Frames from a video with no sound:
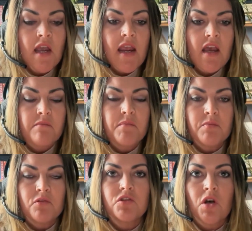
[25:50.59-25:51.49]
and
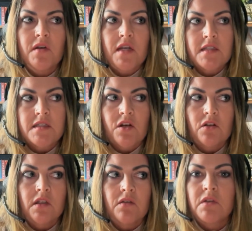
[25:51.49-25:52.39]
people don't
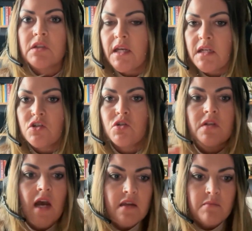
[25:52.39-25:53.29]
necessarily relate it to
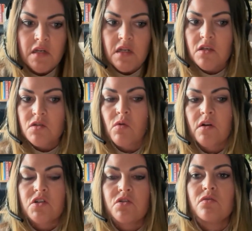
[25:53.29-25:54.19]
diabetes or
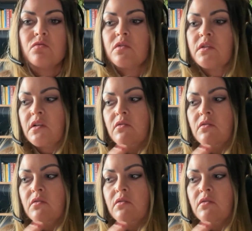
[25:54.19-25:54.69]
to,